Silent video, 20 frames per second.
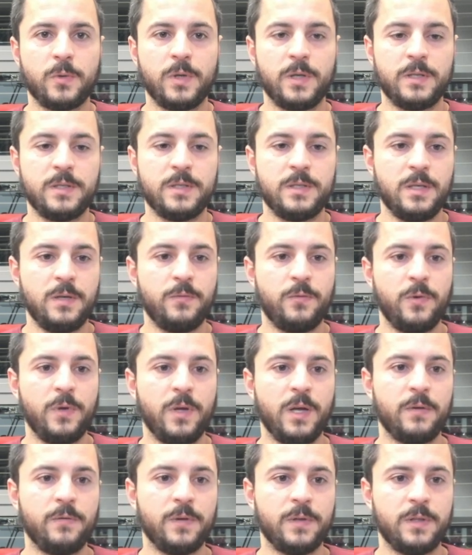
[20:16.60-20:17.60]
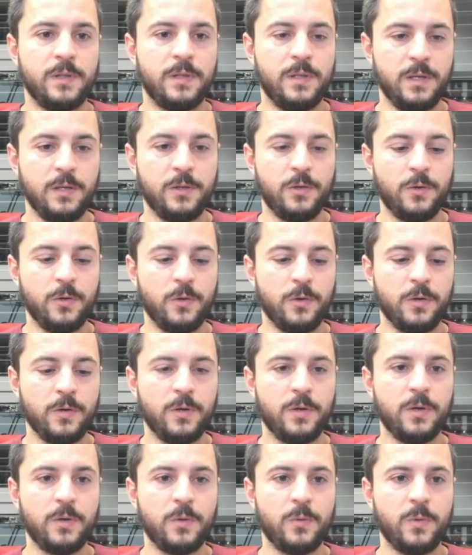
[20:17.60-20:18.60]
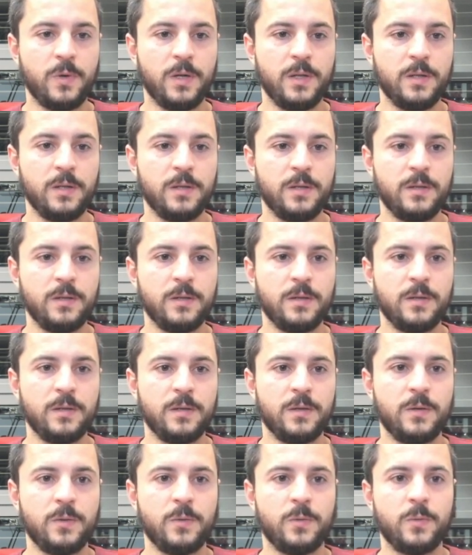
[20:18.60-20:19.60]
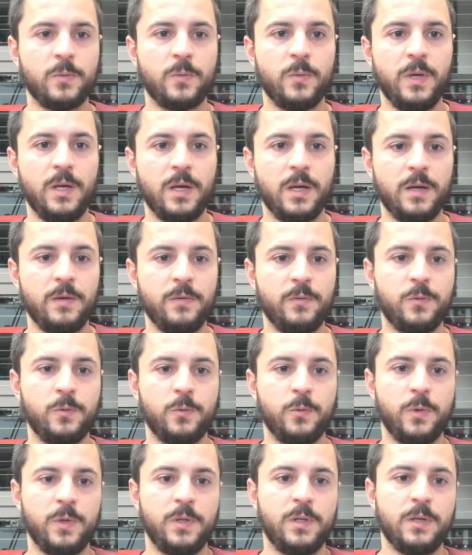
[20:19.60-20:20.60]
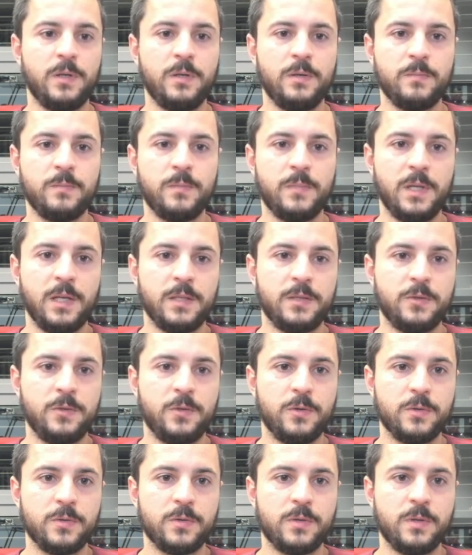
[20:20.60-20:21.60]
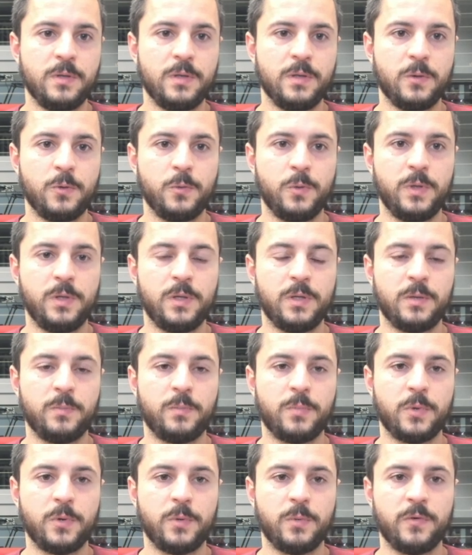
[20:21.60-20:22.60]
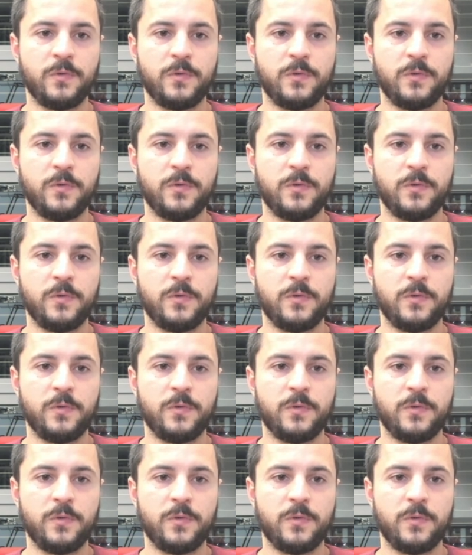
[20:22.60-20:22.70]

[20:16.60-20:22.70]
So let's see if we have a TikTok one. We have Twitter. Let's use the Twitter